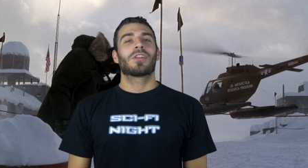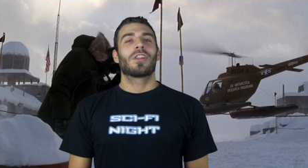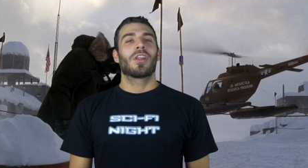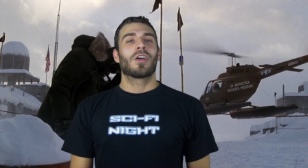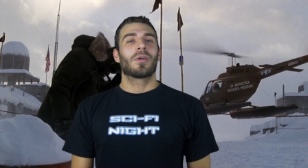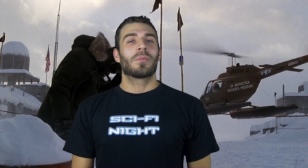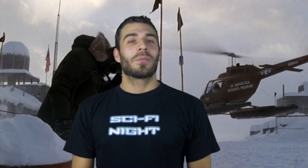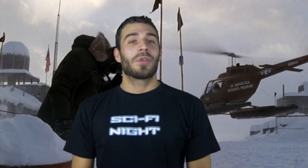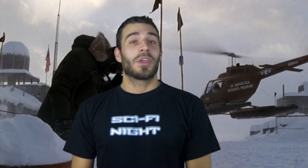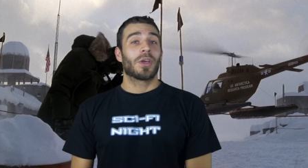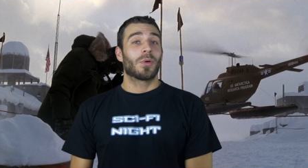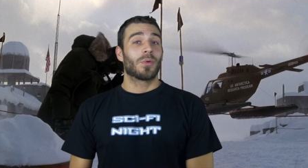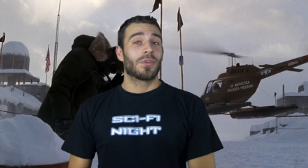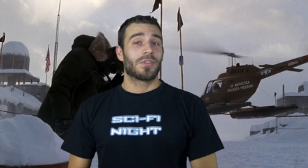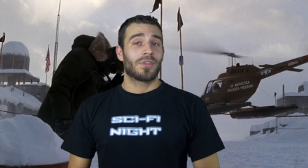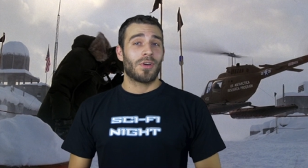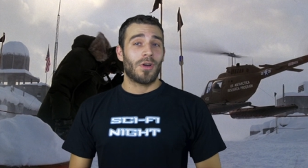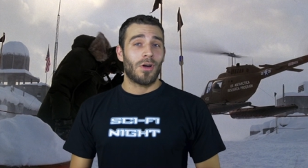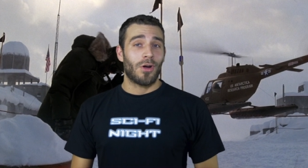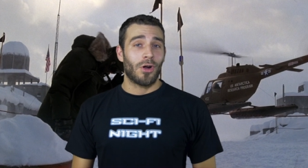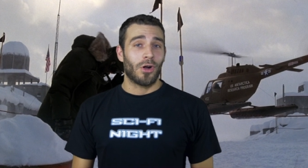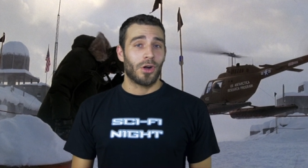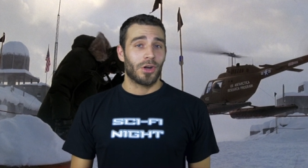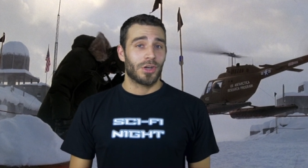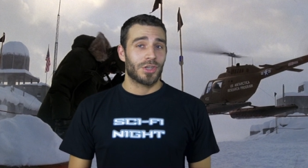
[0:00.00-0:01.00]
Columbia was
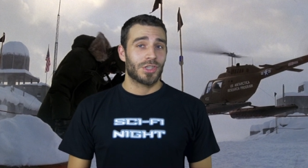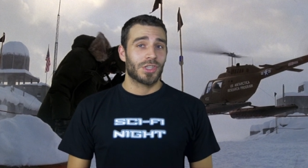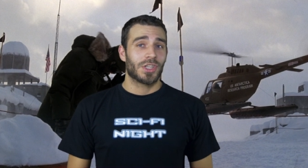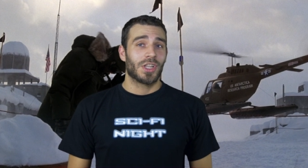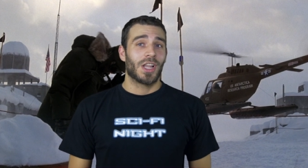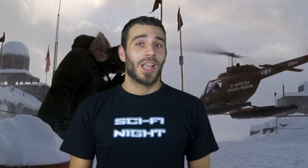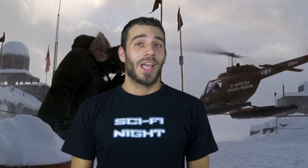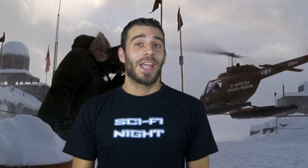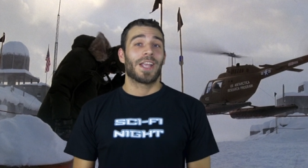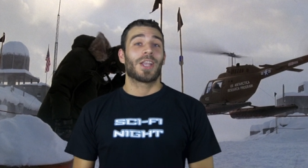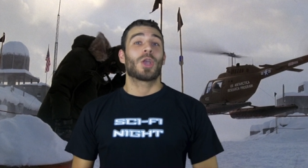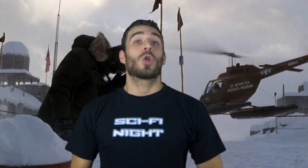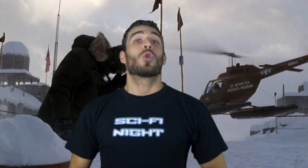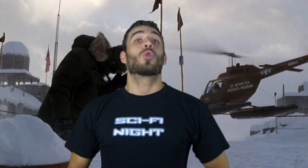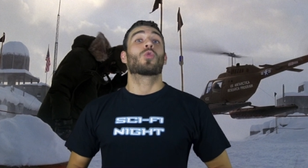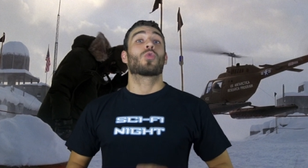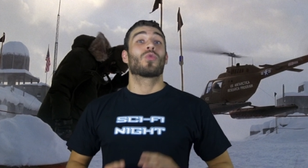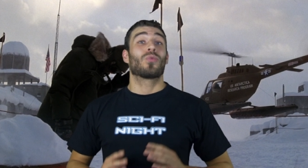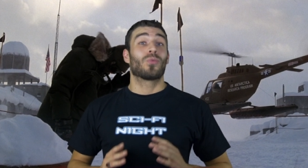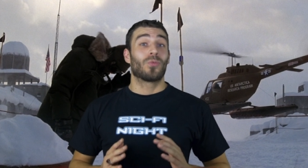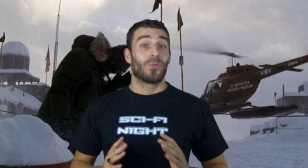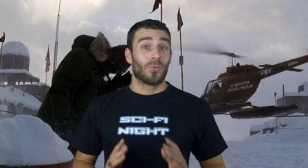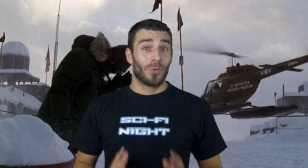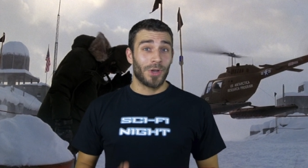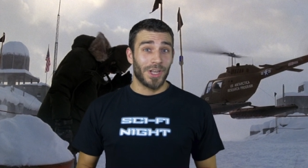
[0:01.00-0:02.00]
harsh, like
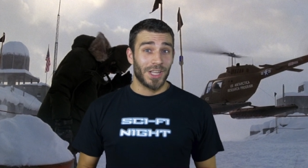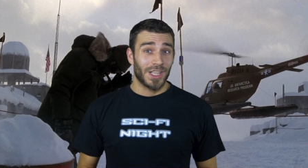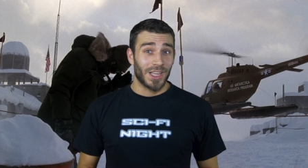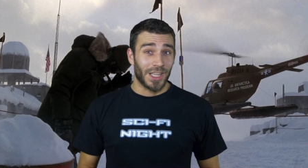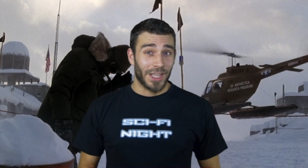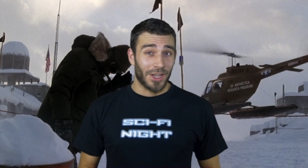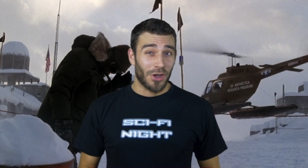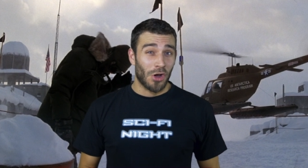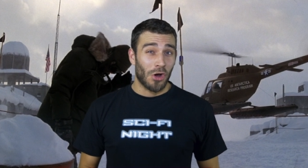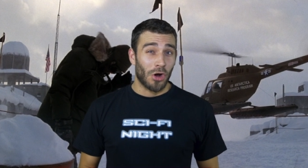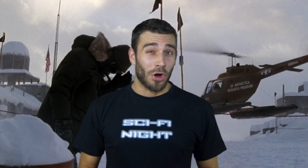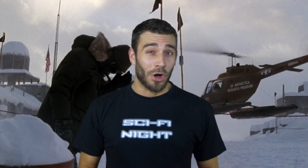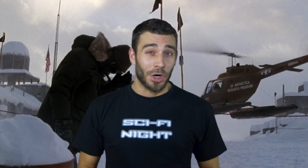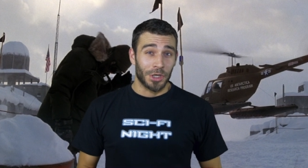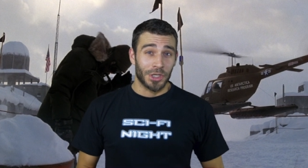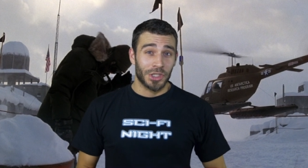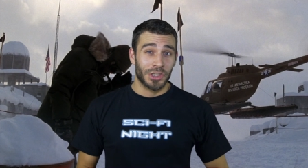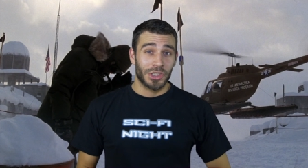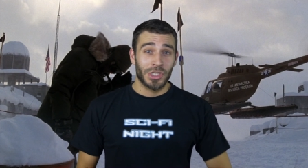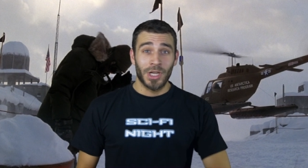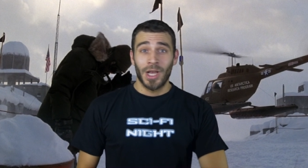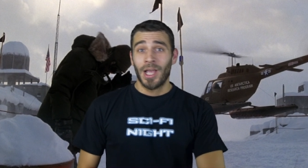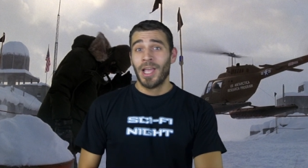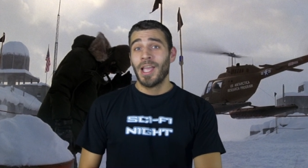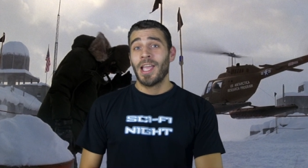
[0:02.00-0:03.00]
really harsh,